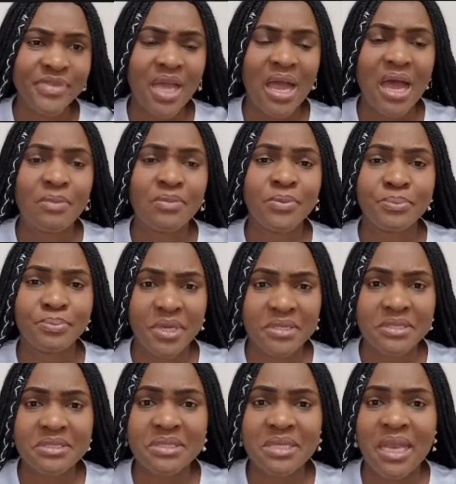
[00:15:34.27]
I'm
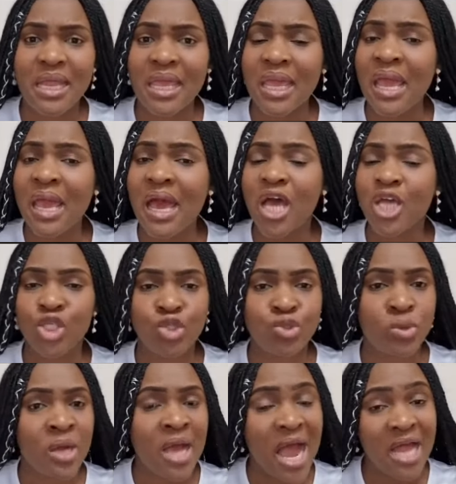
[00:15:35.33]
personally a
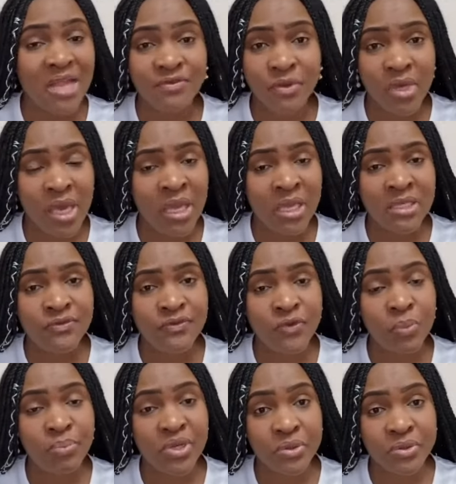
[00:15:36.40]
strong advocate
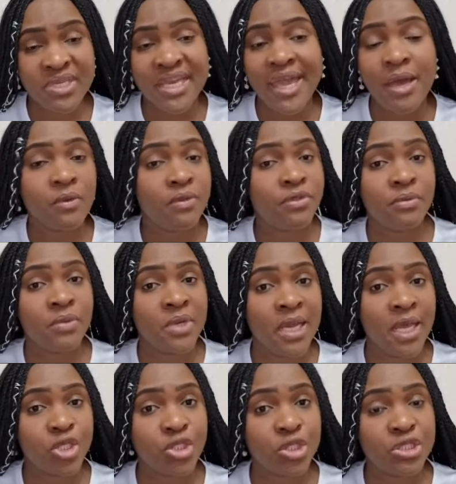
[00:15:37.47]
for building healthy
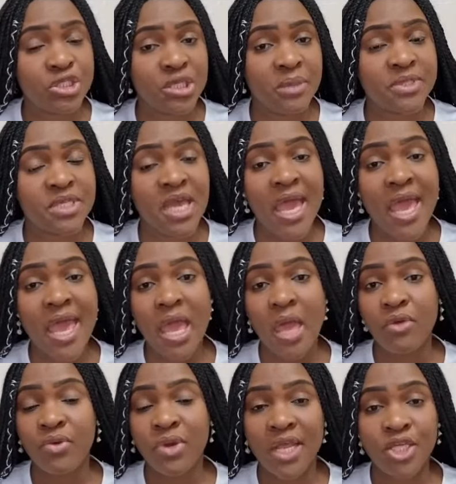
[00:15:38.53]
relationships,
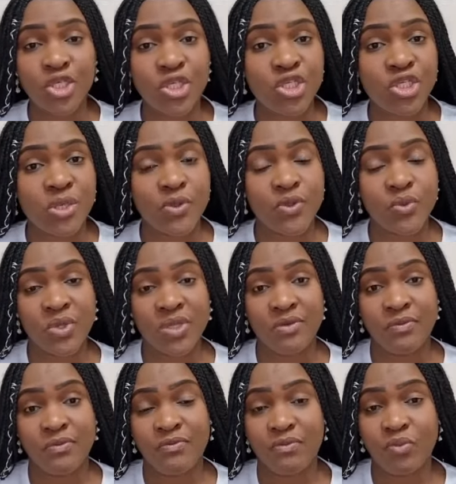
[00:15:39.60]
relationships with
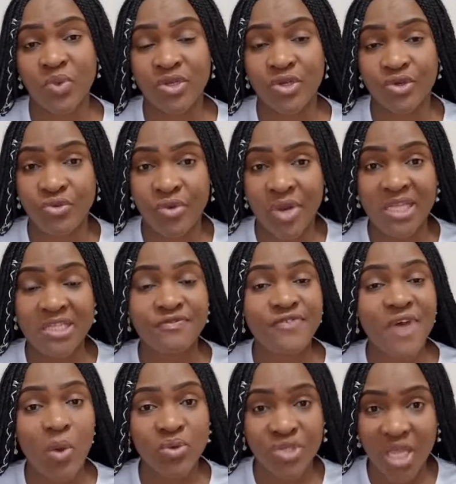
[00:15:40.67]
the with great
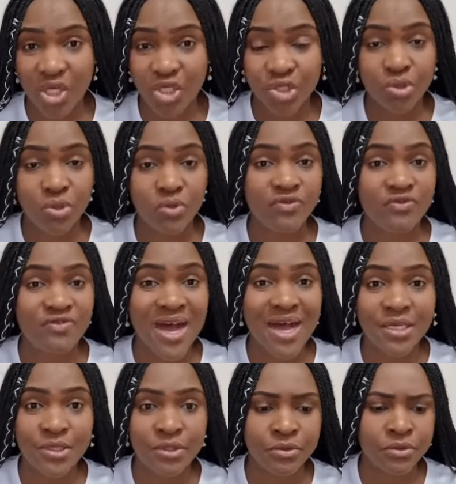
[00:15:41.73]
foundational
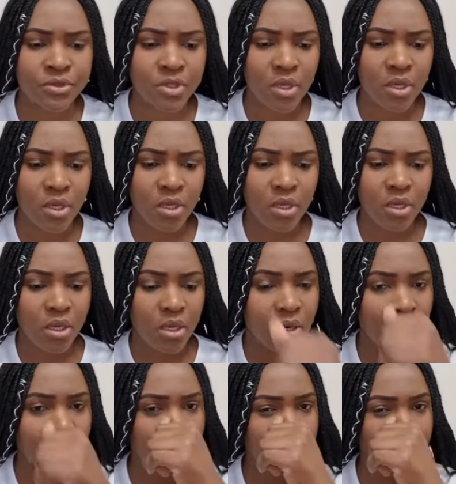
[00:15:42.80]
values. You
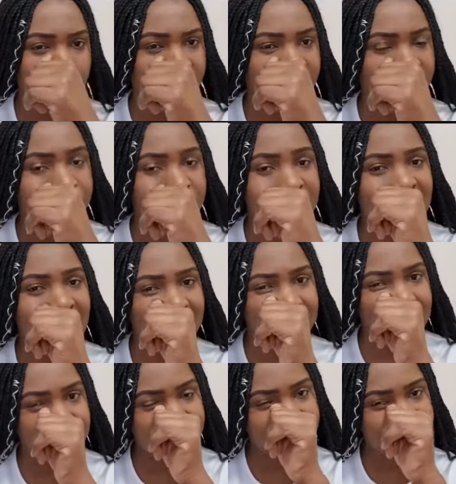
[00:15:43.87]
know, we just have
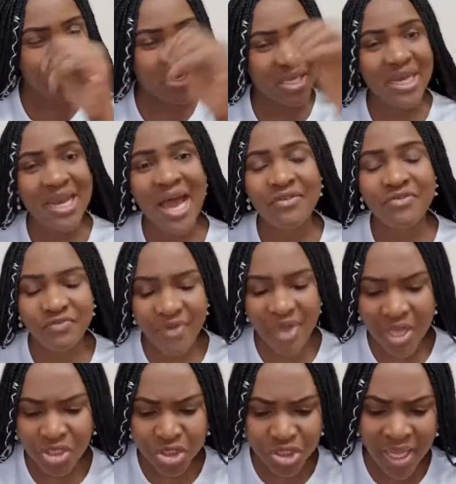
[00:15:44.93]
to bring in our
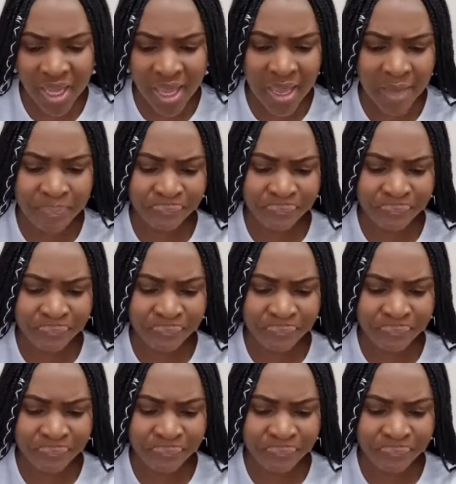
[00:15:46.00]
fair share